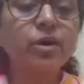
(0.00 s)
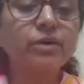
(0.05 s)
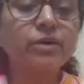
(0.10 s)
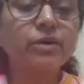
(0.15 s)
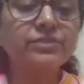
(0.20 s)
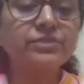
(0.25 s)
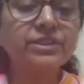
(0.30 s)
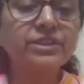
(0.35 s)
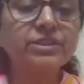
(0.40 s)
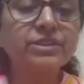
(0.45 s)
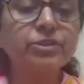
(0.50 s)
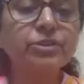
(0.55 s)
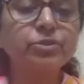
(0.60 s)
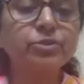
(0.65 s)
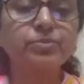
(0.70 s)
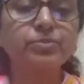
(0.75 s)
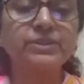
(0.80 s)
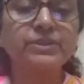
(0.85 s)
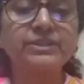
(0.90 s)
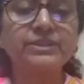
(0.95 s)
of
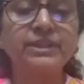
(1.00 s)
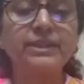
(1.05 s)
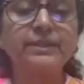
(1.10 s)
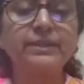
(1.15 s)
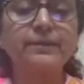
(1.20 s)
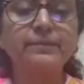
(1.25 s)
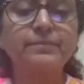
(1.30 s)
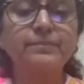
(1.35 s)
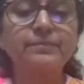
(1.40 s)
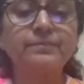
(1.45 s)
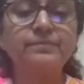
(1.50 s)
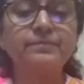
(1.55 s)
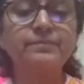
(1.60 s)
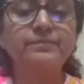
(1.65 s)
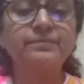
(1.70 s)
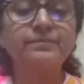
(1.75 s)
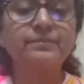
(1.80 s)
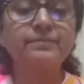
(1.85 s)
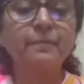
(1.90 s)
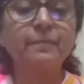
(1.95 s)
62%.
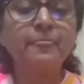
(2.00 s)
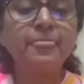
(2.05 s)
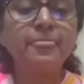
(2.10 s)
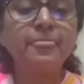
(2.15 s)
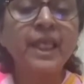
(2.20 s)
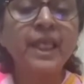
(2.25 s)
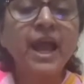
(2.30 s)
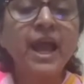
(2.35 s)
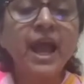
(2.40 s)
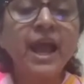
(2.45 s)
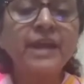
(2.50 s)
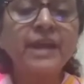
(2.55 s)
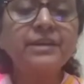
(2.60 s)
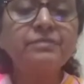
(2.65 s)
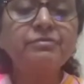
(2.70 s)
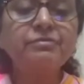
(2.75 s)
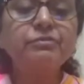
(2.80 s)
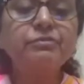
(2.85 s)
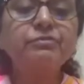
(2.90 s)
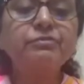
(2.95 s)
And
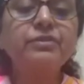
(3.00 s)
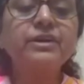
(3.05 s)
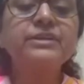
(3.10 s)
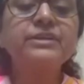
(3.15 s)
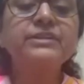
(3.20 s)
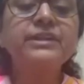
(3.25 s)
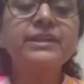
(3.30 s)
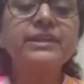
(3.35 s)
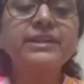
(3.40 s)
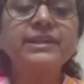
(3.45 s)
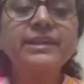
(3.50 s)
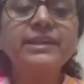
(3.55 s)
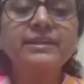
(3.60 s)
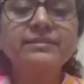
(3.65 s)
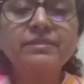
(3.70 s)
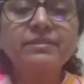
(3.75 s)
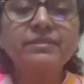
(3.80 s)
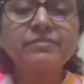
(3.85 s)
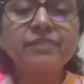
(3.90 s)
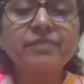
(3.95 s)
if you further
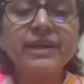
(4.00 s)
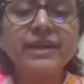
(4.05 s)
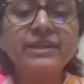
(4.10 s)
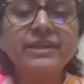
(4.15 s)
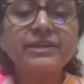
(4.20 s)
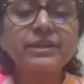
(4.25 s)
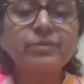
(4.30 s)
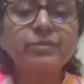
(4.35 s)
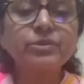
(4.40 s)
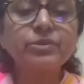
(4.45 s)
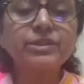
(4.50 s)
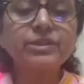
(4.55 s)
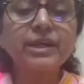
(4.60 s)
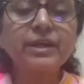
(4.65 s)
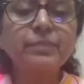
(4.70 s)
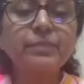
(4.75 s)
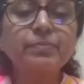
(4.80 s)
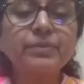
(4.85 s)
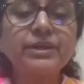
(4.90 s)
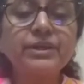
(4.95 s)
intensify
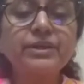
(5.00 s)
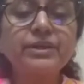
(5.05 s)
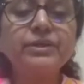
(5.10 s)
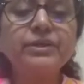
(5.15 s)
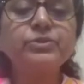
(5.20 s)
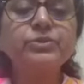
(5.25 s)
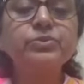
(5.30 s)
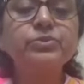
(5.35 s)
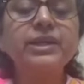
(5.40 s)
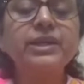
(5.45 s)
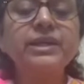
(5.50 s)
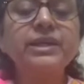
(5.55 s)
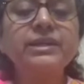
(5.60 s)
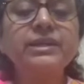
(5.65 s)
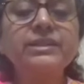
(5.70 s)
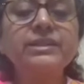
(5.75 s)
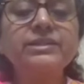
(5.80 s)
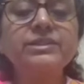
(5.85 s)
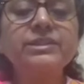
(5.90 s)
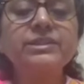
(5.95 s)
chemotherapy, you can
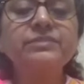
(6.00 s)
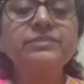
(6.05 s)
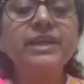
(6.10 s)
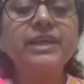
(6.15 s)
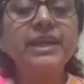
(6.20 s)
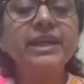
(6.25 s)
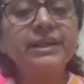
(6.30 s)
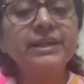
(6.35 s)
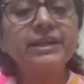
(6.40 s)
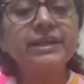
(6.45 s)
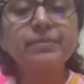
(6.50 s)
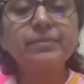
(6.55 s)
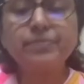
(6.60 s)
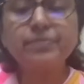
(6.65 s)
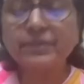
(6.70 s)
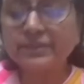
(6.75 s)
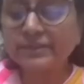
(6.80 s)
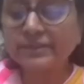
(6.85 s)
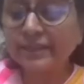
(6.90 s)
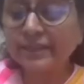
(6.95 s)
achieve
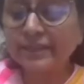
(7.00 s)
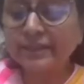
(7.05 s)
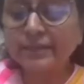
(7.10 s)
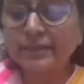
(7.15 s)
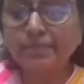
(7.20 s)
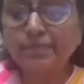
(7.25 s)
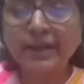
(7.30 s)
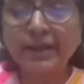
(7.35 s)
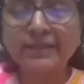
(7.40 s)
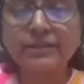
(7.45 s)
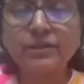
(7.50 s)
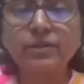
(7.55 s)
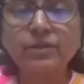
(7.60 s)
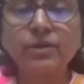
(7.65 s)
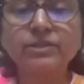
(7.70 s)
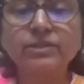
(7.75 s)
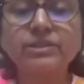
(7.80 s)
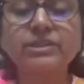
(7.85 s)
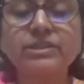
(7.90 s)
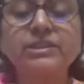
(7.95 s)
80%
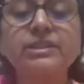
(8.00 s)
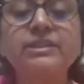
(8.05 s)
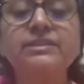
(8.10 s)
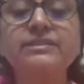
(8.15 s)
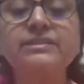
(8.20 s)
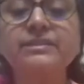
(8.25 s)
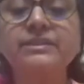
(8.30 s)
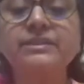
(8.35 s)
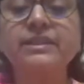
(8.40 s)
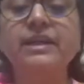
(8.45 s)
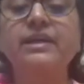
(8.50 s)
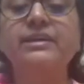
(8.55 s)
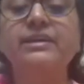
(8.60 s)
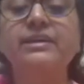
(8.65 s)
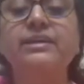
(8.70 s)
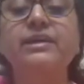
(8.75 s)
pathological CR.